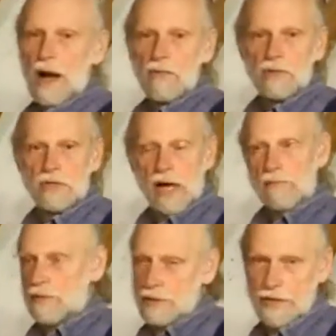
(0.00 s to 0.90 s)
I was,
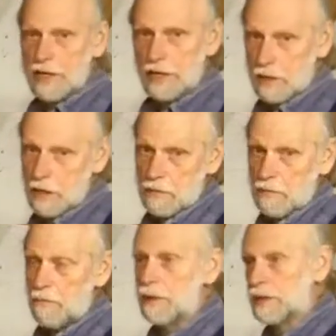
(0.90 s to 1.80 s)
they didn't
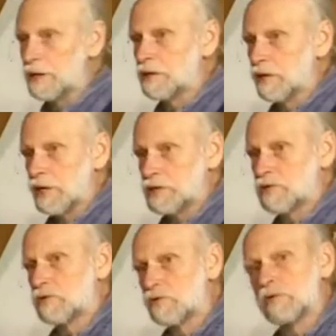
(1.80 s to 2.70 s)
come, but
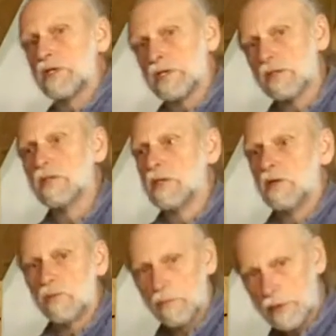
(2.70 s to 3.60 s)
nonetheless, through the
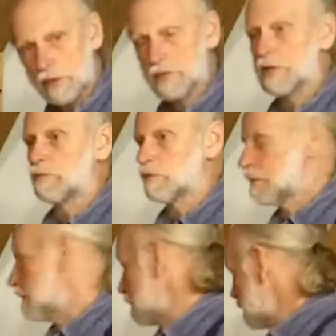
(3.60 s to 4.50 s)
woman that's there with
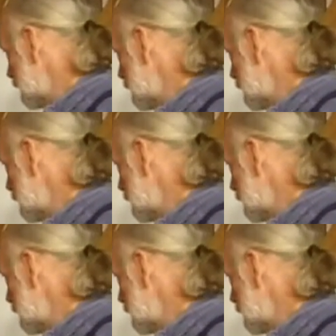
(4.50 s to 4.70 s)
me all